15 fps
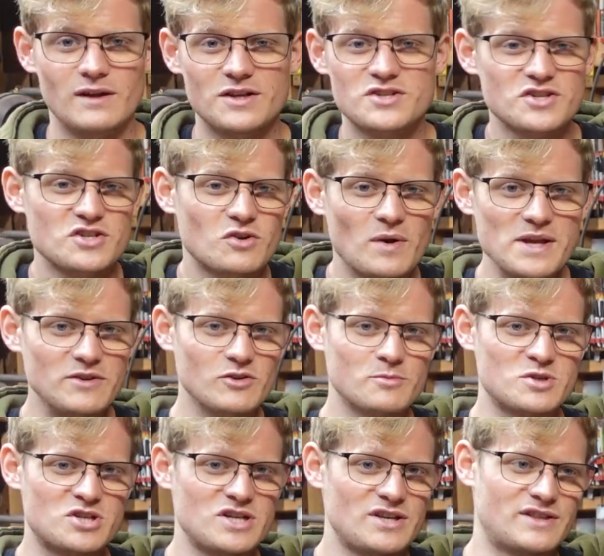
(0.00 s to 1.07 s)
It's just a great little
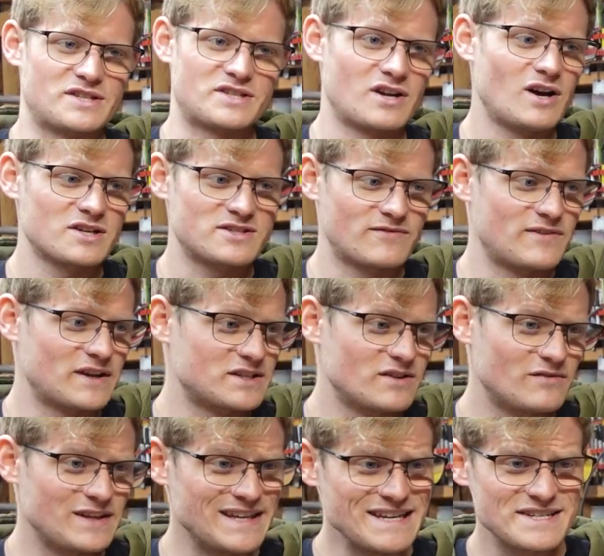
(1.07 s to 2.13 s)
machine that's cost
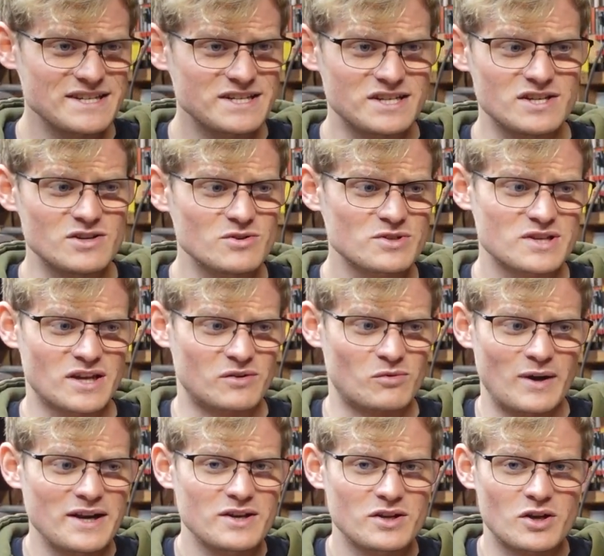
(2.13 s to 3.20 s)
effective, easy to use, and
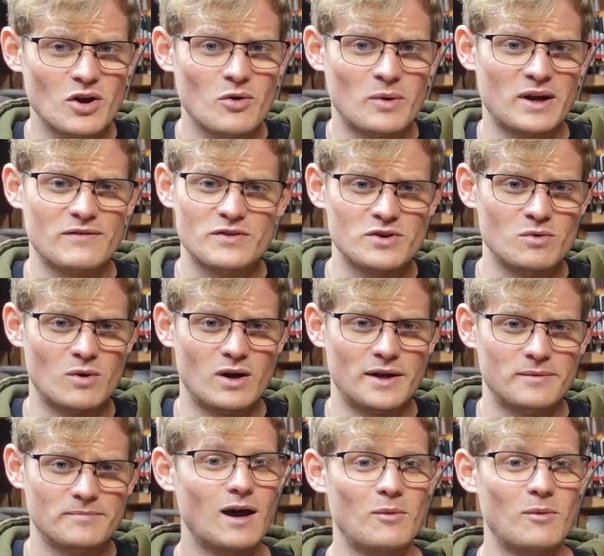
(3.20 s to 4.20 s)
ready to go whenever you want.